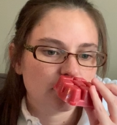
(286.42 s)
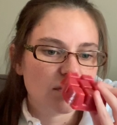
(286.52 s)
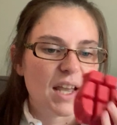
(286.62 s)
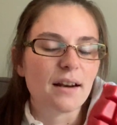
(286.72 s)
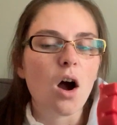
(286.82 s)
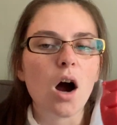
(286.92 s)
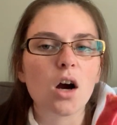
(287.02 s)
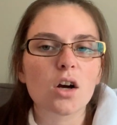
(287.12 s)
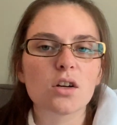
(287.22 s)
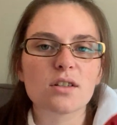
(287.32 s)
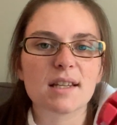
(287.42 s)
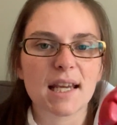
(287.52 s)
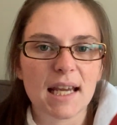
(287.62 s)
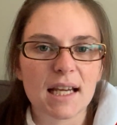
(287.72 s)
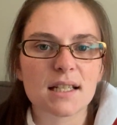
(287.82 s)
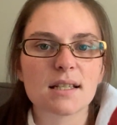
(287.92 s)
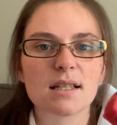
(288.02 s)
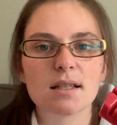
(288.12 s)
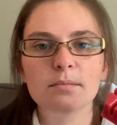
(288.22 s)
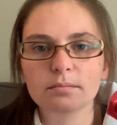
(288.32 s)
that hard
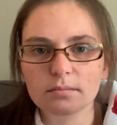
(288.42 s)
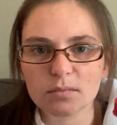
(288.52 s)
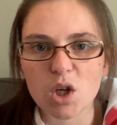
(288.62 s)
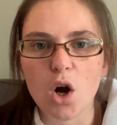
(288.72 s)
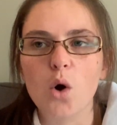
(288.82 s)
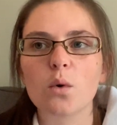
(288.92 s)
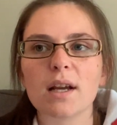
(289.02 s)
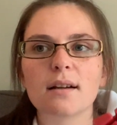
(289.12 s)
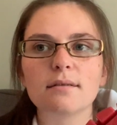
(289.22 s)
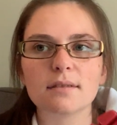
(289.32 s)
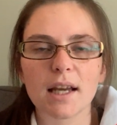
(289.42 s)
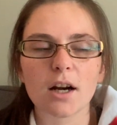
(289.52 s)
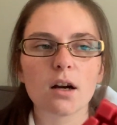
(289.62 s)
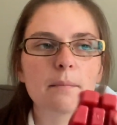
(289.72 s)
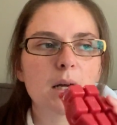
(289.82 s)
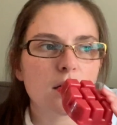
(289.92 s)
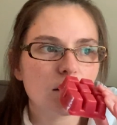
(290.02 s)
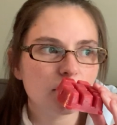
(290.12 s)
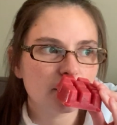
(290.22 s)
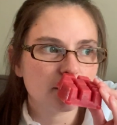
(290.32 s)
candy coating caramel.